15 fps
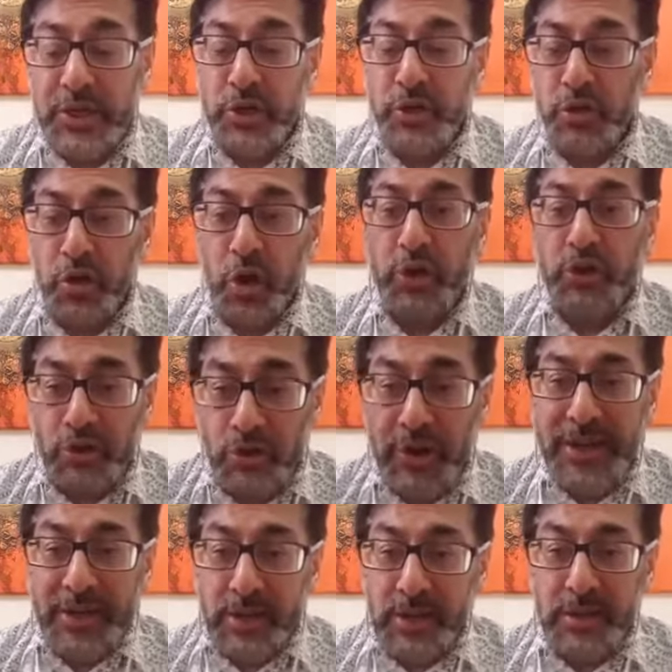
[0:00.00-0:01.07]
not
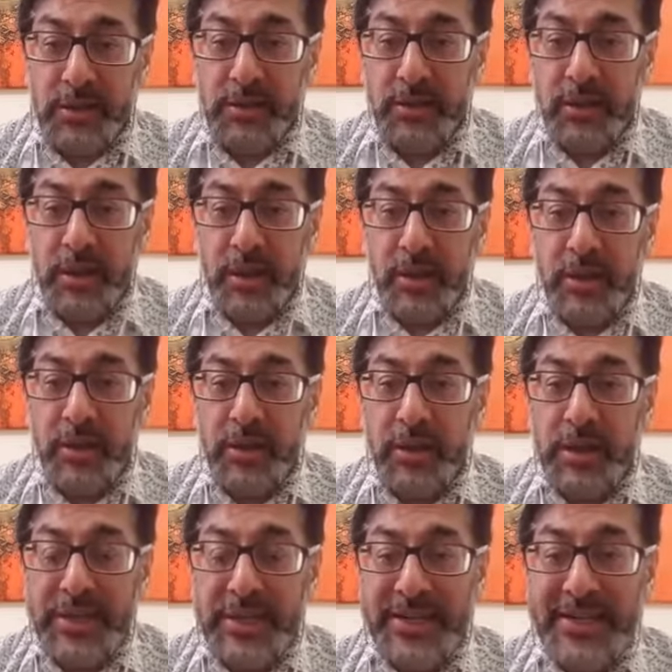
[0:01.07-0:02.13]
real,
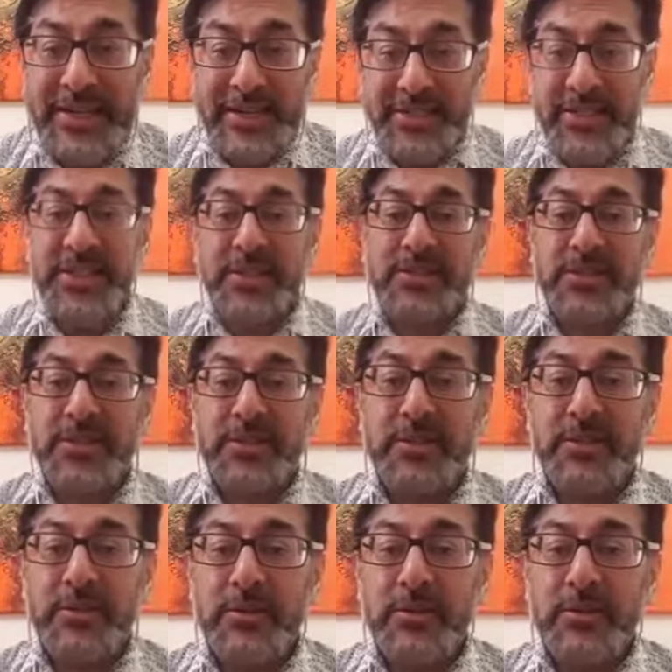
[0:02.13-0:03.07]
it exists.